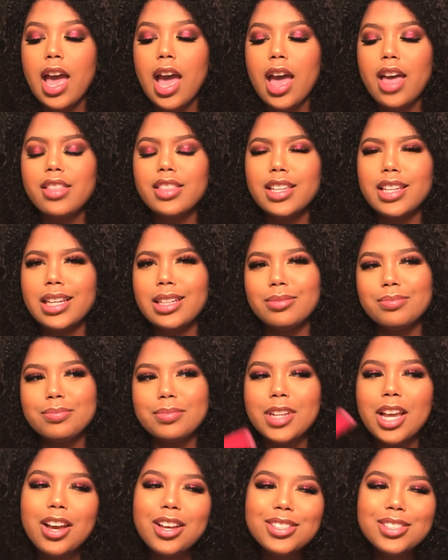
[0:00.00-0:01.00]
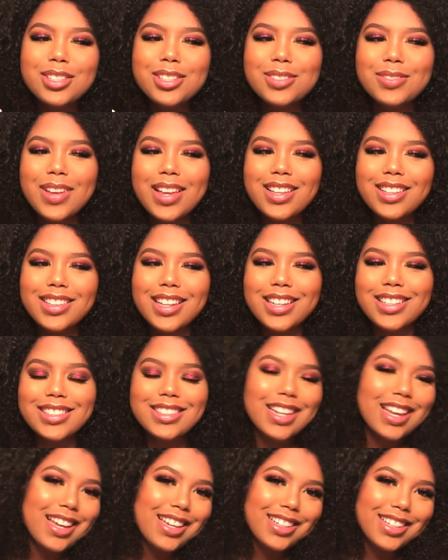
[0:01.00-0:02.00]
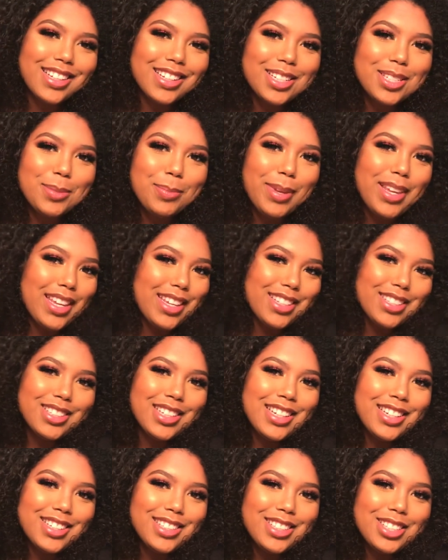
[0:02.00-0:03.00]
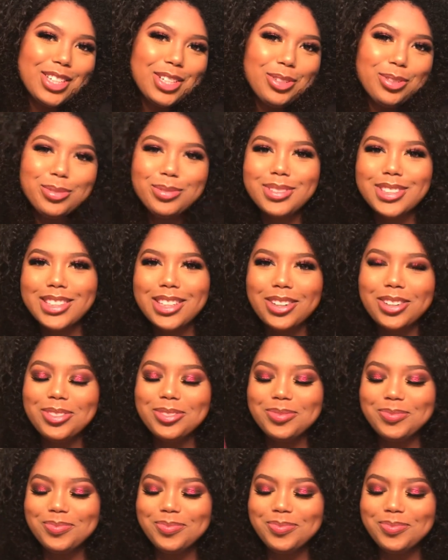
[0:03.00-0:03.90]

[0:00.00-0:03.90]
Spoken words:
And then also it's Valentine's Day, and it's pink, and it's cute, so.